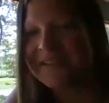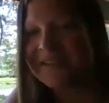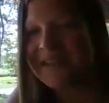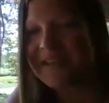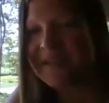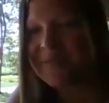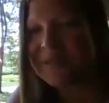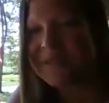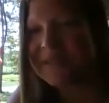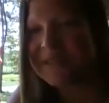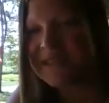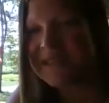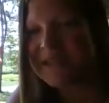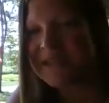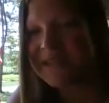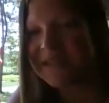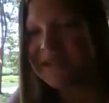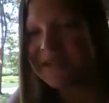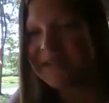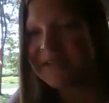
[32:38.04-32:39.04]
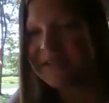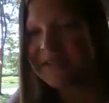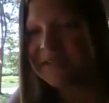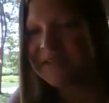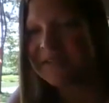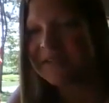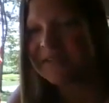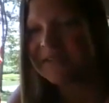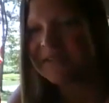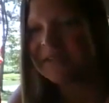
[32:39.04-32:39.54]
Let me see here.
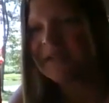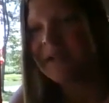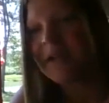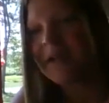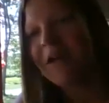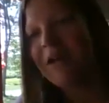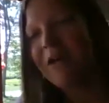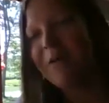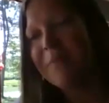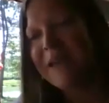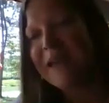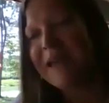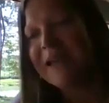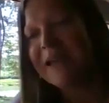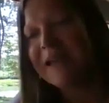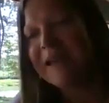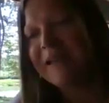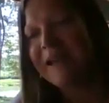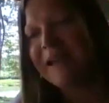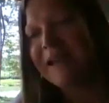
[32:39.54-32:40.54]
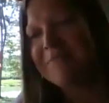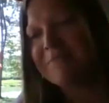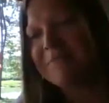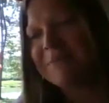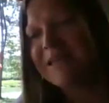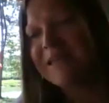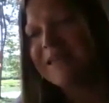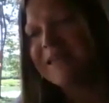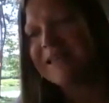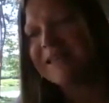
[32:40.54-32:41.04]
Oh man, I
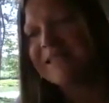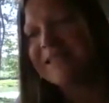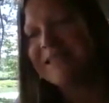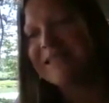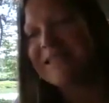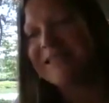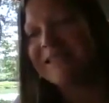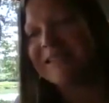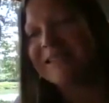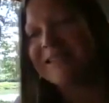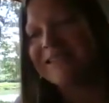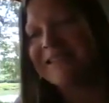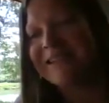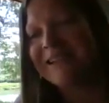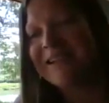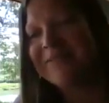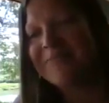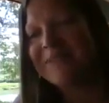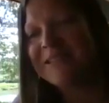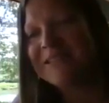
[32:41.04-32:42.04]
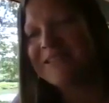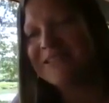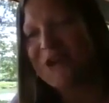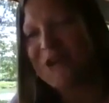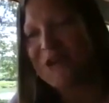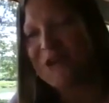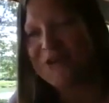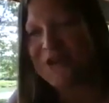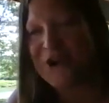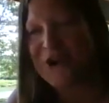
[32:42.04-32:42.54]
missed
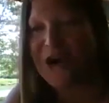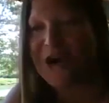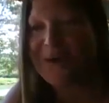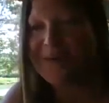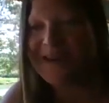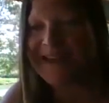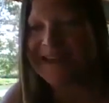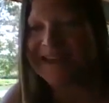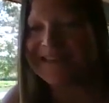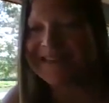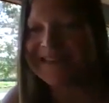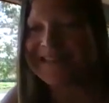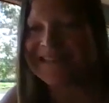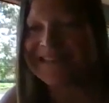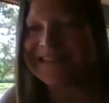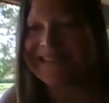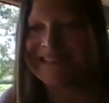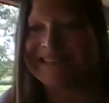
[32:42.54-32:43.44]
all the comments.